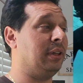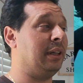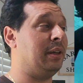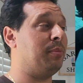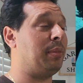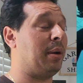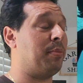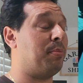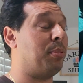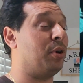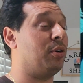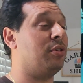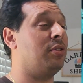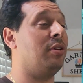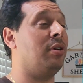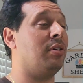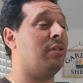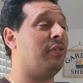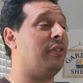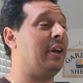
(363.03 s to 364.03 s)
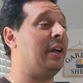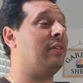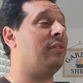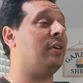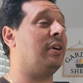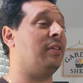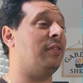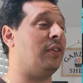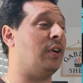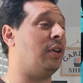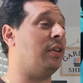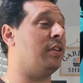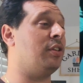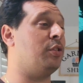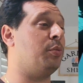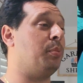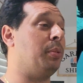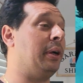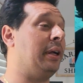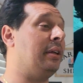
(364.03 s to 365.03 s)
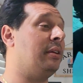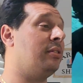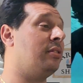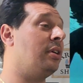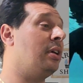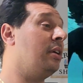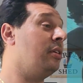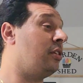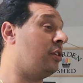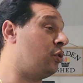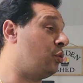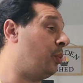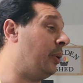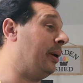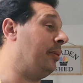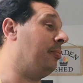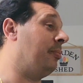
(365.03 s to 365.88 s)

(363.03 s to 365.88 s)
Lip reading: my personal favorite of all the springs to swim.